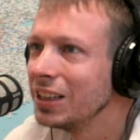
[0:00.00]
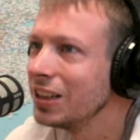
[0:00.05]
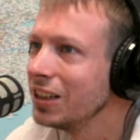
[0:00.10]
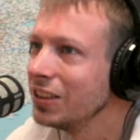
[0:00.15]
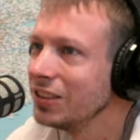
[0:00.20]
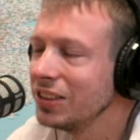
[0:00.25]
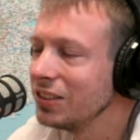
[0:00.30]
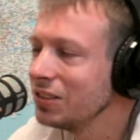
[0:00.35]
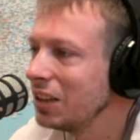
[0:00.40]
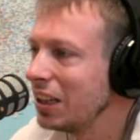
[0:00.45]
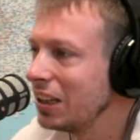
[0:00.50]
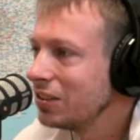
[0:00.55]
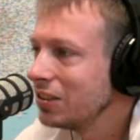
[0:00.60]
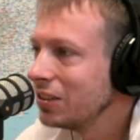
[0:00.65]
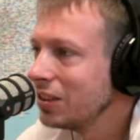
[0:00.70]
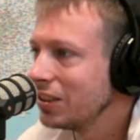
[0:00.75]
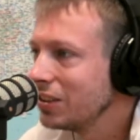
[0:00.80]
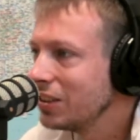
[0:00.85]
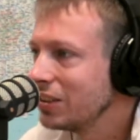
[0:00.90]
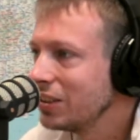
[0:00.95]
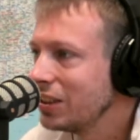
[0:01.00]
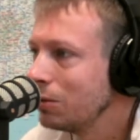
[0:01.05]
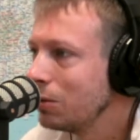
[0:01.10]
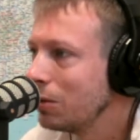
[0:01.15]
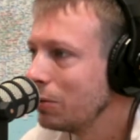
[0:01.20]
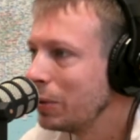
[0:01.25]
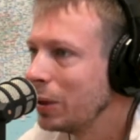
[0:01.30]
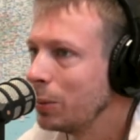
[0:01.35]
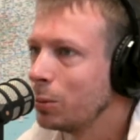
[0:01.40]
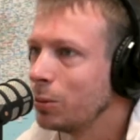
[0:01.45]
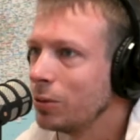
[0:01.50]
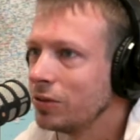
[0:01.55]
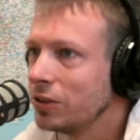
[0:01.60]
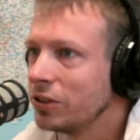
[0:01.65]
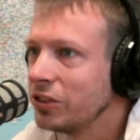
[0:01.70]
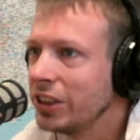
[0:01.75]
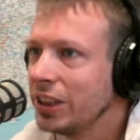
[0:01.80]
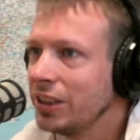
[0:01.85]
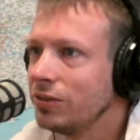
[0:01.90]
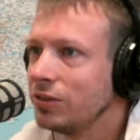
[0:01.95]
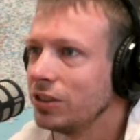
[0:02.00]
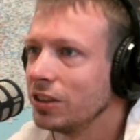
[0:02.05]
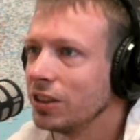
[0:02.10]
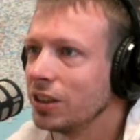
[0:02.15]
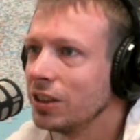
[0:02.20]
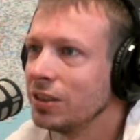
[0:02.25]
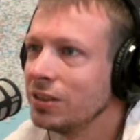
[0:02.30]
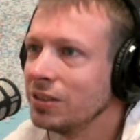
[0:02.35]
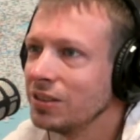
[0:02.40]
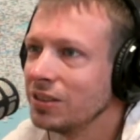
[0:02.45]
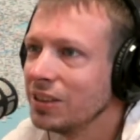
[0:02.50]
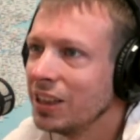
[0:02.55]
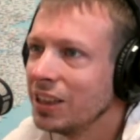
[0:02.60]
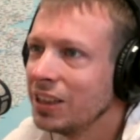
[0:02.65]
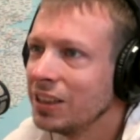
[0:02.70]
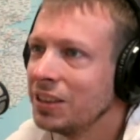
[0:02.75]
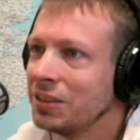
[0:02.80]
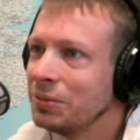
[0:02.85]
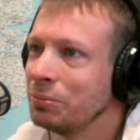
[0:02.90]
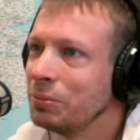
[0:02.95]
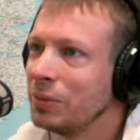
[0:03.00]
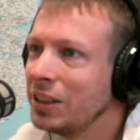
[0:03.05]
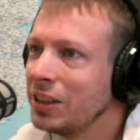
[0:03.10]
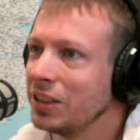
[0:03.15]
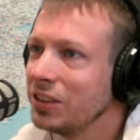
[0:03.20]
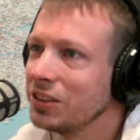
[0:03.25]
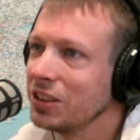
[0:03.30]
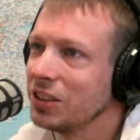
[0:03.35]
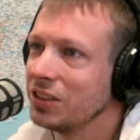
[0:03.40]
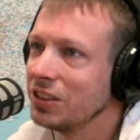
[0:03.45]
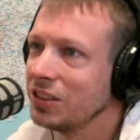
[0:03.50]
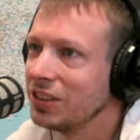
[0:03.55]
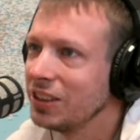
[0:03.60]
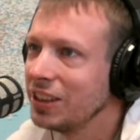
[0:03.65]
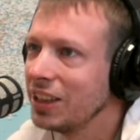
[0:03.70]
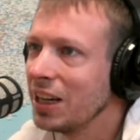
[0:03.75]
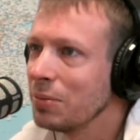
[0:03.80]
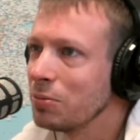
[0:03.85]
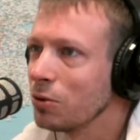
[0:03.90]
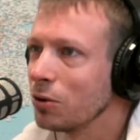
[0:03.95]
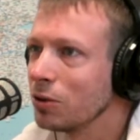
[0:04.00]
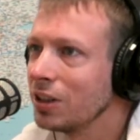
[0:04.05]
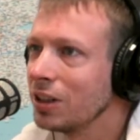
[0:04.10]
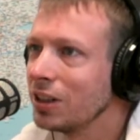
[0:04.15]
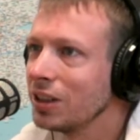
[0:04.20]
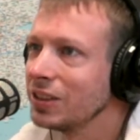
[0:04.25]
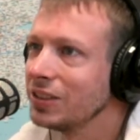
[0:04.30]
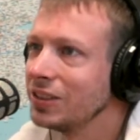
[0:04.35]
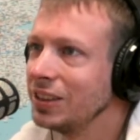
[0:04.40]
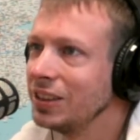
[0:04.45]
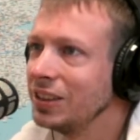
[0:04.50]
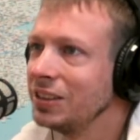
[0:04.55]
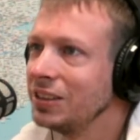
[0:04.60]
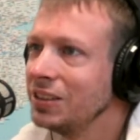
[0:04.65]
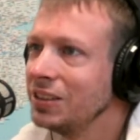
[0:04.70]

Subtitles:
Because it's nice to see what people have achieved, and it's good to see our product